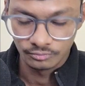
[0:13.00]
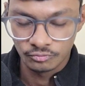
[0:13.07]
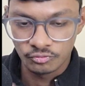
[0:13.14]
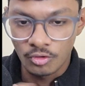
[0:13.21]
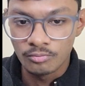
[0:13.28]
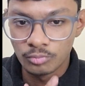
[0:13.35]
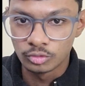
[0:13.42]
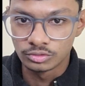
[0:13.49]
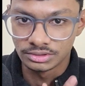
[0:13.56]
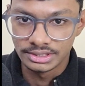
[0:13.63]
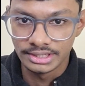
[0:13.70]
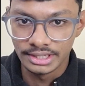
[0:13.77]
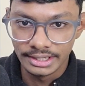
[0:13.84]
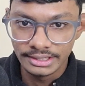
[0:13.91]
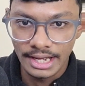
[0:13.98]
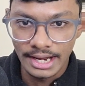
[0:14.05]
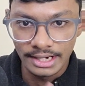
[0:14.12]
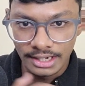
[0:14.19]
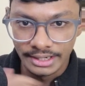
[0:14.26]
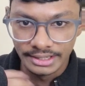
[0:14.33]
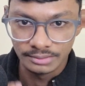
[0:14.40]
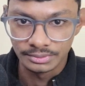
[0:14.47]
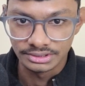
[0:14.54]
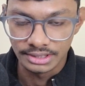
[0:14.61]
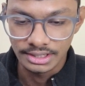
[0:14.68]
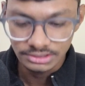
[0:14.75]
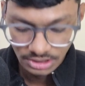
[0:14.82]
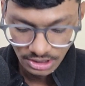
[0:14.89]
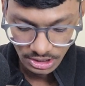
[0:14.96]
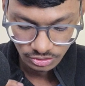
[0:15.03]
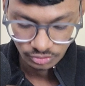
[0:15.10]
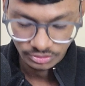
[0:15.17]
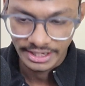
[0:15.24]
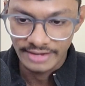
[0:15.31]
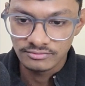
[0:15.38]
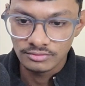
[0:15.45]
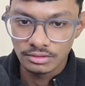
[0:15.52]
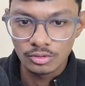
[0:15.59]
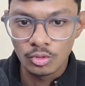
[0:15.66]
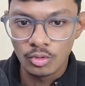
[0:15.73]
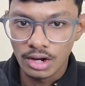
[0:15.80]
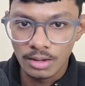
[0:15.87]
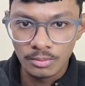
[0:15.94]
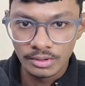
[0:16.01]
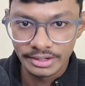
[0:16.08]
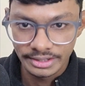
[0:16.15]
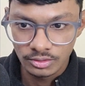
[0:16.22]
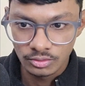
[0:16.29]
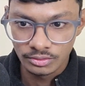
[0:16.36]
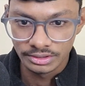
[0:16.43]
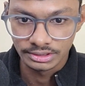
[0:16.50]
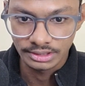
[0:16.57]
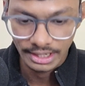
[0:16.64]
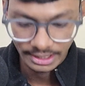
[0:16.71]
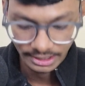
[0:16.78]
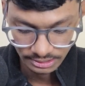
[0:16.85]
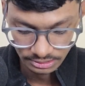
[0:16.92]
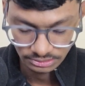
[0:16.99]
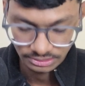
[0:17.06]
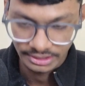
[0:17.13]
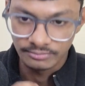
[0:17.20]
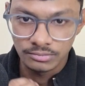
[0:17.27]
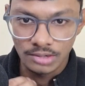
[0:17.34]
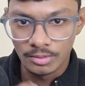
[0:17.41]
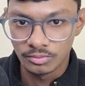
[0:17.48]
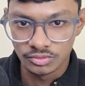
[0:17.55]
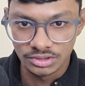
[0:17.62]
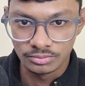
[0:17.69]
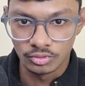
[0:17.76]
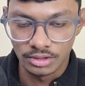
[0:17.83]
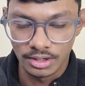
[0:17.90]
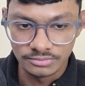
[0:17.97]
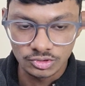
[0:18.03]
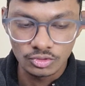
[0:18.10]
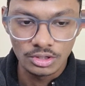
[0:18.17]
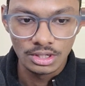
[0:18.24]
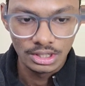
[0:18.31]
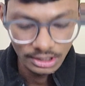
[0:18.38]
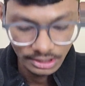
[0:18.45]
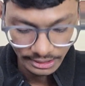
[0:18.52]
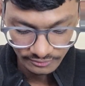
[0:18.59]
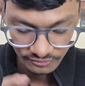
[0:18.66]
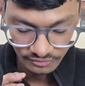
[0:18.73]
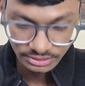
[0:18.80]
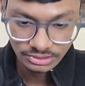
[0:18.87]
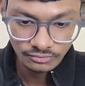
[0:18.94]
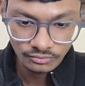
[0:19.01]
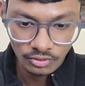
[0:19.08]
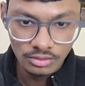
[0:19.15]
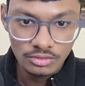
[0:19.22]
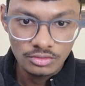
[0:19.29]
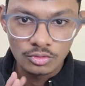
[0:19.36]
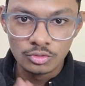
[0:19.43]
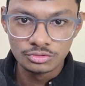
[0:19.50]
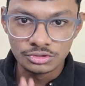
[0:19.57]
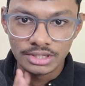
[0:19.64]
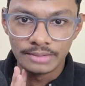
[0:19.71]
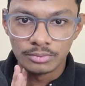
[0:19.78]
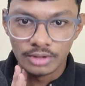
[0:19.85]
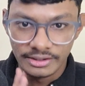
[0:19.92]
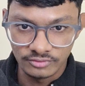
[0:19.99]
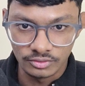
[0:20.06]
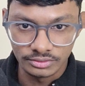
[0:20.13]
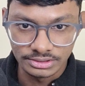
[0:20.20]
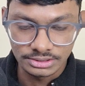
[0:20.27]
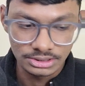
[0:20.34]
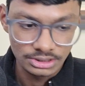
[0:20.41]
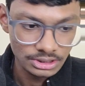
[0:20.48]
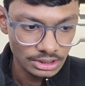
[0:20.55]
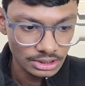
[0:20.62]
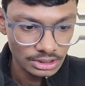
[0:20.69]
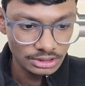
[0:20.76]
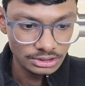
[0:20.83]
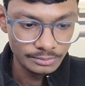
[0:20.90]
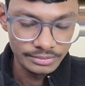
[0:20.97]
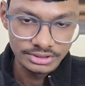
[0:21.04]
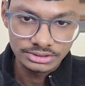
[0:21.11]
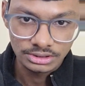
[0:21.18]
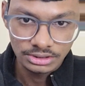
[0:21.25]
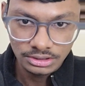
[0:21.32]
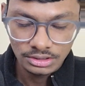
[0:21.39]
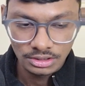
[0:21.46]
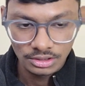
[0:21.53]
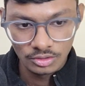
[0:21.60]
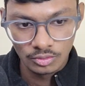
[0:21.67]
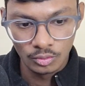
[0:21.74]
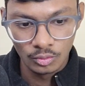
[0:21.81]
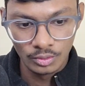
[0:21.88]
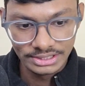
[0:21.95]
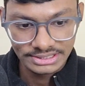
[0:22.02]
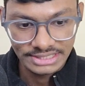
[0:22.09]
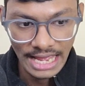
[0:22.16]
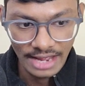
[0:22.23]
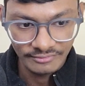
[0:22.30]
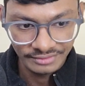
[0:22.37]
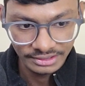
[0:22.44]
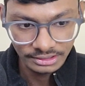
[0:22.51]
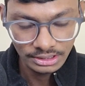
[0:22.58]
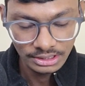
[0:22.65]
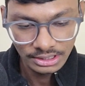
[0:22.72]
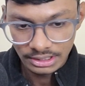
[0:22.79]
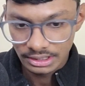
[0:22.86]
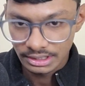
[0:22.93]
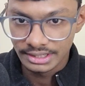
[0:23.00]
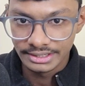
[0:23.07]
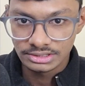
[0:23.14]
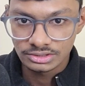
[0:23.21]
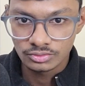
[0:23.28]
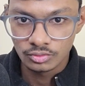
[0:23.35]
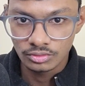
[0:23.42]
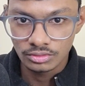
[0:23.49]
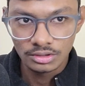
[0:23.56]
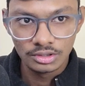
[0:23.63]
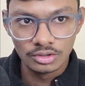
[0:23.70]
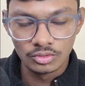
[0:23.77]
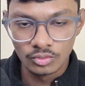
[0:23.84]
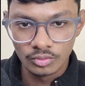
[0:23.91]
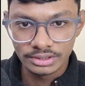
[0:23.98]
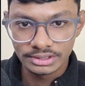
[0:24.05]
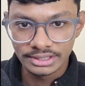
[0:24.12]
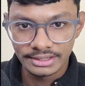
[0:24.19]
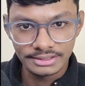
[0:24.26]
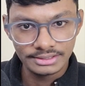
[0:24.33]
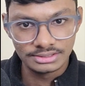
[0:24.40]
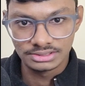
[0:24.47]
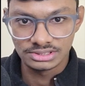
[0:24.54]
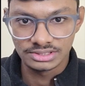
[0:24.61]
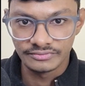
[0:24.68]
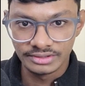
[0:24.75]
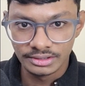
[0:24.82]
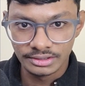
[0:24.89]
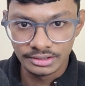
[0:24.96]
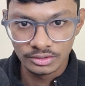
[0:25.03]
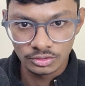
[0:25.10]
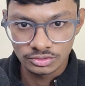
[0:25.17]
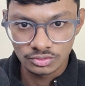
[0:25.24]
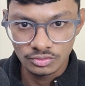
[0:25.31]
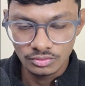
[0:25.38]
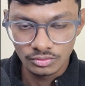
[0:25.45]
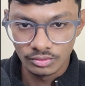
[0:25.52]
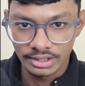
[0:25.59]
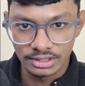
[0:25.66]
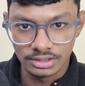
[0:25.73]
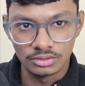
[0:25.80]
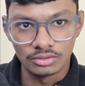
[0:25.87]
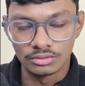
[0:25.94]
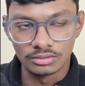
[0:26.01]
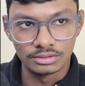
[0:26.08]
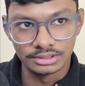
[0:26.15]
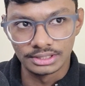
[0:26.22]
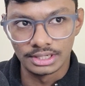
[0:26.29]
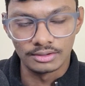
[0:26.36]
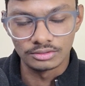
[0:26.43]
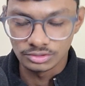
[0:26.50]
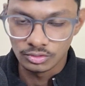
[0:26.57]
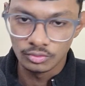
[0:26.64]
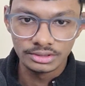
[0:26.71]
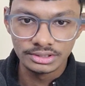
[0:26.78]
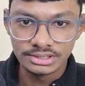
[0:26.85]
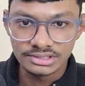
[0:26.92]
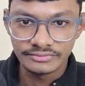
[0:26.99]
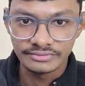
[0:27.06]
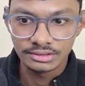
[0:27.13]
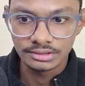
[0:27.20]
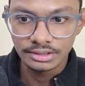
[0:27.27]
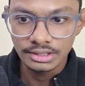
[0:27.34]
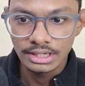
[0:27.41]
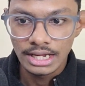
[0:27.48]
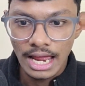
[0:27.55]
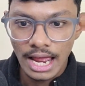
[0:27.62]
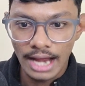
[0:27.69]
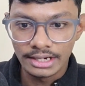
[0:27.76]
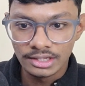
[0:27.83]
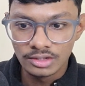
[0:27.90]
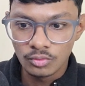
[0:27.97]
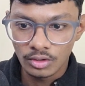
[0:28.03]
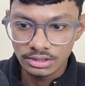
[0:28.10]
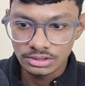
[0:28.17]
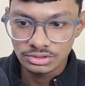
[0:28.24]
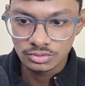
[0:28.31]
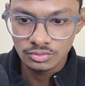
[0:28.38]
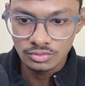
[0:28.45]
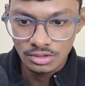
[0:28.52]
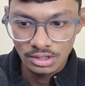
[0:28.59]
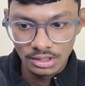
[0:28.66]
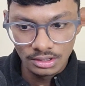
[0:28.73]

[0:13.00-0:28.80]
from both TI and IIT Madras. So they have collaborated together and they have come up with a program. So like first of all, who should apply for this? The person who is having a gate score lower than 700 or so, okay, or yeah, lower than 700, and he wants to